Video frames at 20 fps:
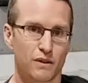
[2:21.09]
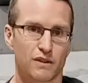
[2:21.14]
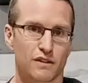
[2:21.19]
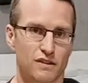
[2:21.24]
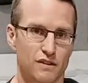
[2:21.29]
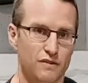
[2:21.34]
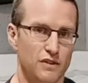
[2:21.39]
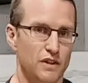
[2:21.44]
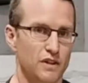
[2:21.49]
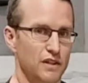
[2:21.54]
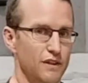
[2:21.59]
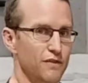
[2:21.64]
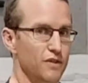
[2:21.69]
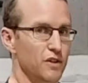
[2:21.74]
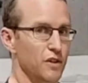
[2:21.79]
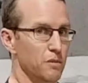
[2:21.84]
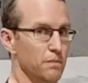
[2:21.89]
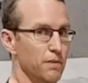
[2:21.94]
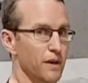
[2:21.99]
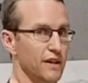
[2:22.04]
It's a very
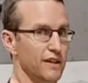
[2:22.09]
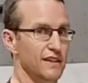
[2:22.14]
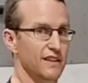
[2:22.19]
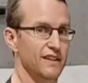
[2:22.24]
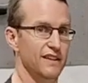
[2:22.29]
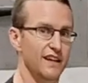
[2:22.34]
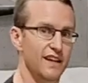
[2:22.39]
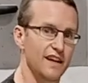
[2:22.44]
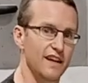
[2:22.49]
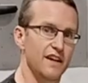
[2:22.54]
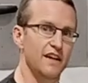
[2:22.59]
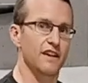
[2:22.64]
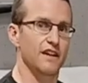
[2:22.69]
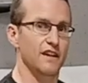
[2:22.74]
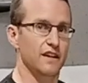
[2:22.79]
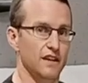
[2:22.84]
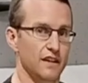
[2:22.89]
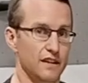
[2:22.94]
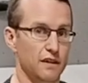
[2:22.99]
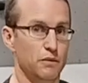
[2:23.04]
difficult pocket.
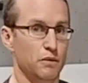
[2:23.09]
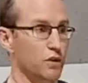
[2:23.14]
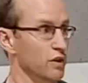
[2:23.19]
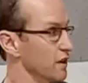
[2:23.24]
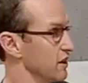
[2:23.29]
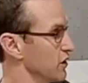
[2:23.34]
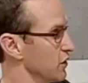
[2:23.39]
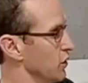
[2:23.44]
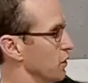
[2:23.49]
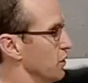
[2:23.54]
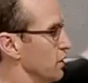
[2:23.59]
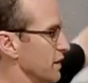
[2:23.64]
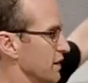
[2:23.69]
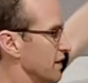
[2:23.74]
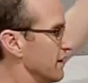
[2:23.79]
And then we're going to go